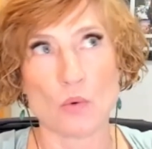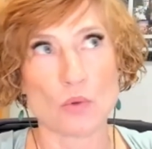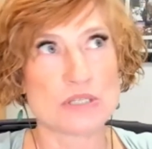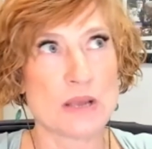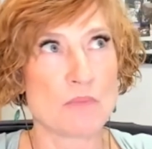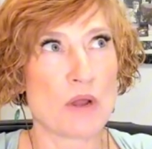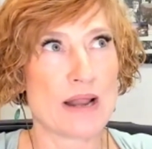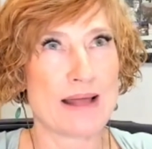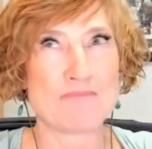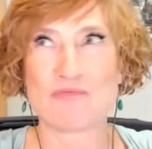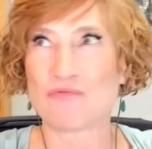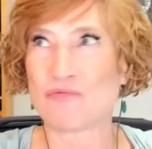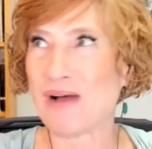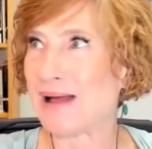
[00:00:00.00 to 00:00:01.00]
Someone,
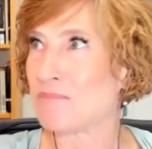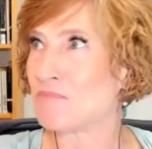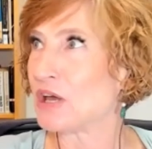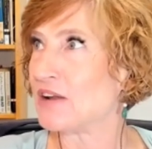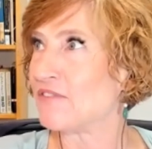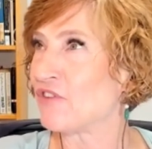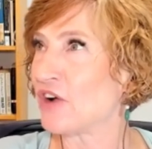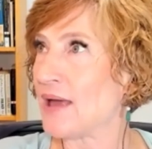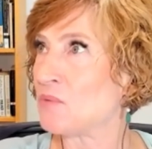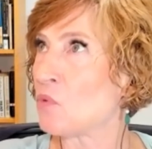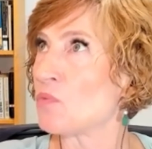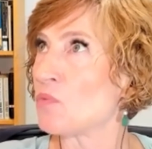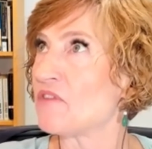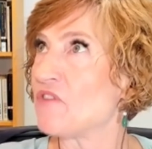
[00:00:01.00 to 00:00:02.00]
I'm going to
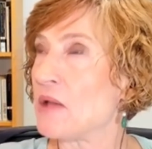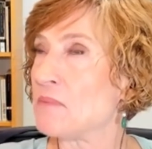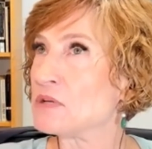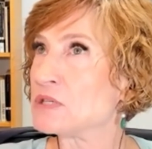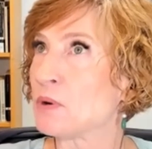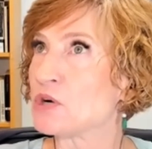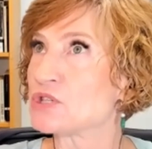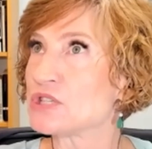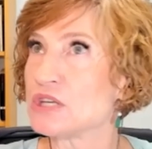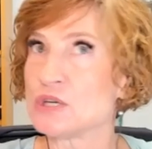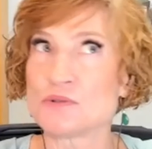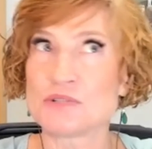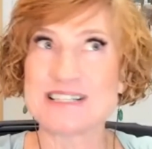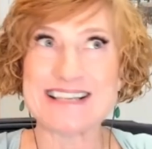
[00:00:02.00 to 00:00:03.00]
forget the famous person
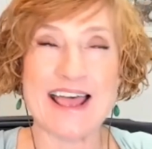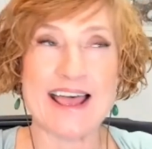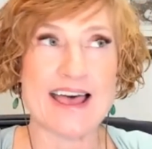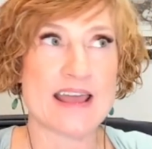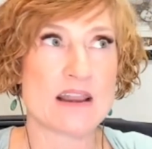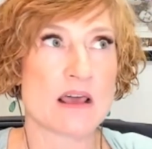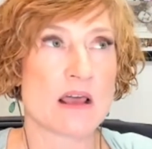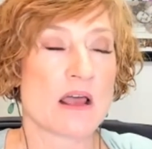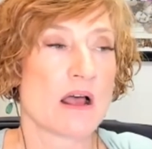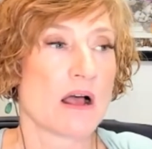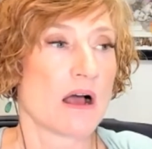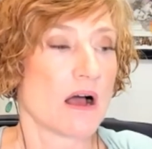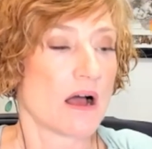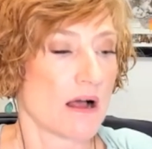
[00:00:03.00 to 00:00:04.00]
who said,
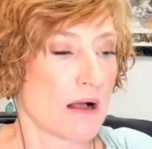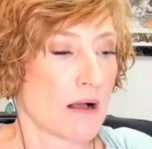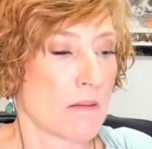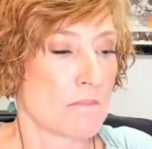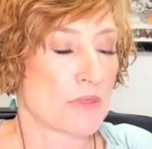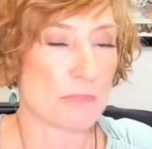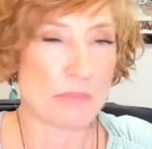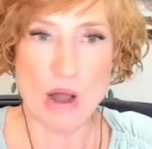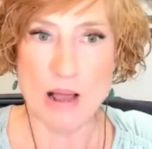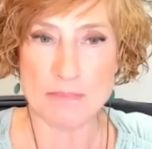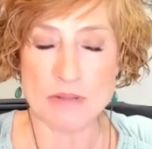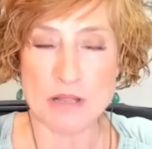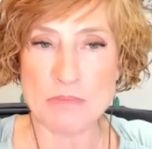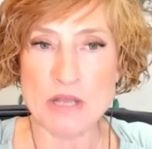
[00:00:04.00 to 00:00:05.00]
the
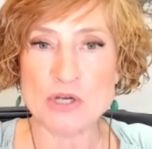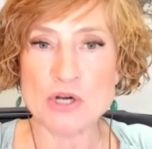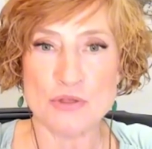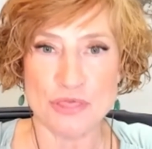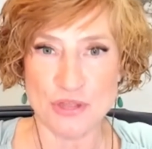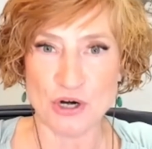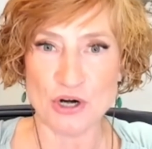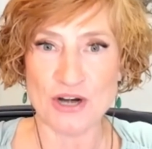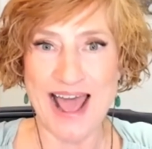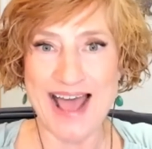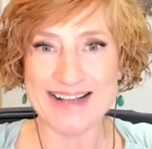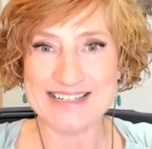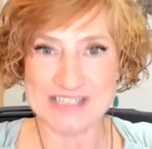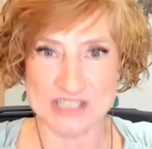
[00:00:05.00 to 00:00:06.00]
problem in your third
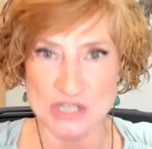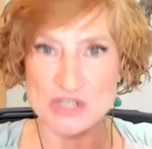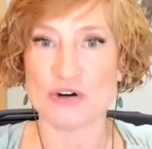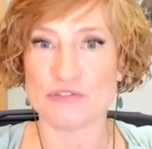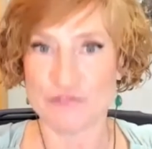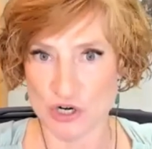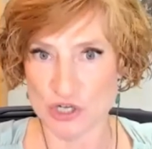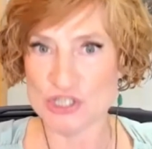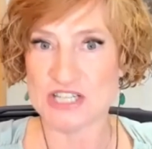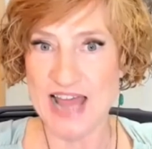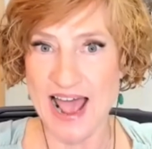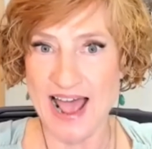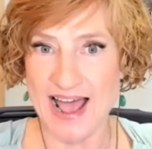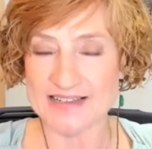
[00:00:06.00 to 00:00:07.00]
act is in your first
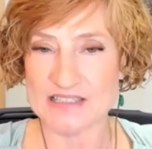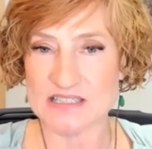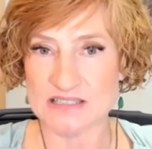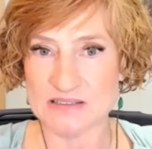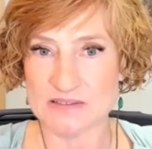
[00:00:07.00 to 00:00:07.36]
act.